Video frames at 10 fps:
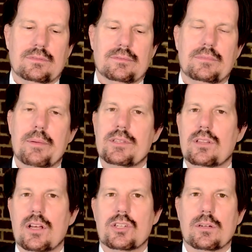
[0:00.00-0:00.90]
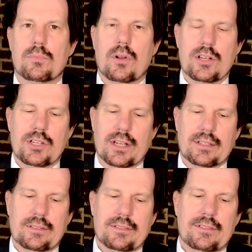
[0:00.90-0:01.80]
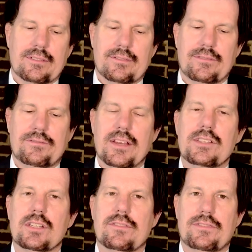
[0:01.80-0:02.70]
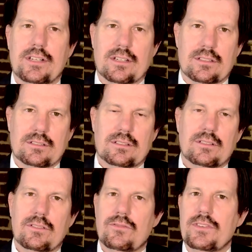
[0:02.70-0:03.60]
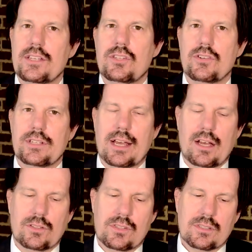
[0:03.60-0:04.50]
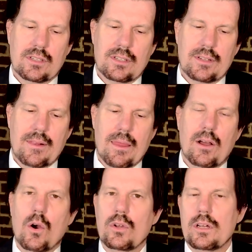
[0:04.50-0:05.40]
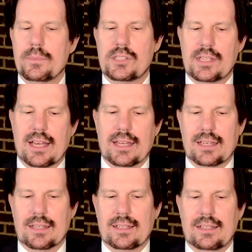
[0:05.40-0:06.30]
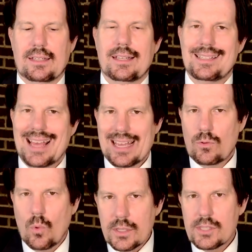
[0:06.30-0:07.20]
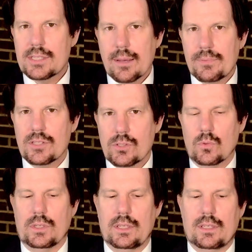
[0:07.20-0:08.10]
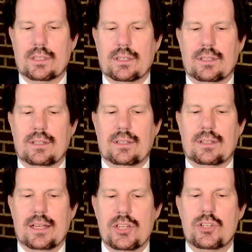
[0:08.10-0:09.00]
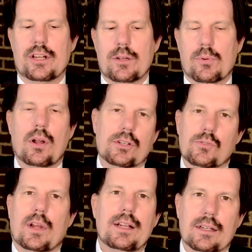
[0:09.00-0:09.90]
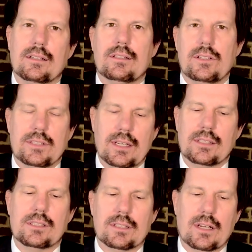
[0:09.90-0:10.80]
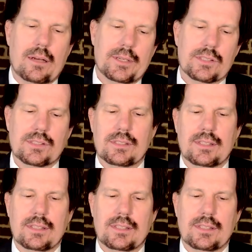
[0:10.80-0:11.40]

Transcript: Maybe it's launching a project, facing a fear, facing your doubts, owning a mistake. And take one step this week and share your progress right here. You can tell us in the comments.